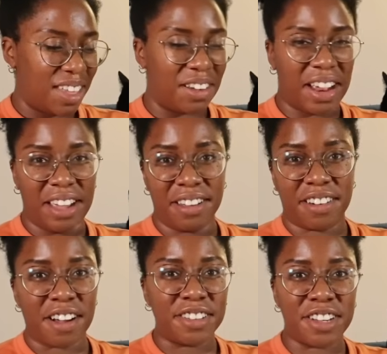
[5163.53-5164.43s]
All right,
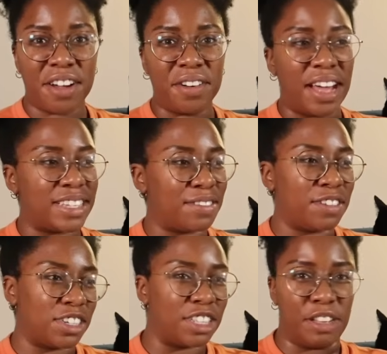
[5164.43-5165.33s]
Crojo has
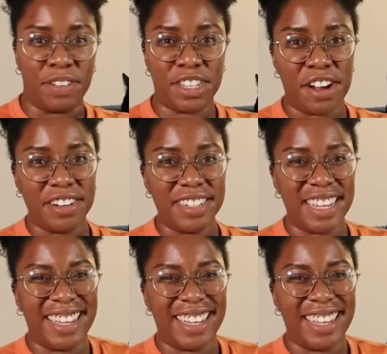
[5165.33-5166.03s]
officially returned.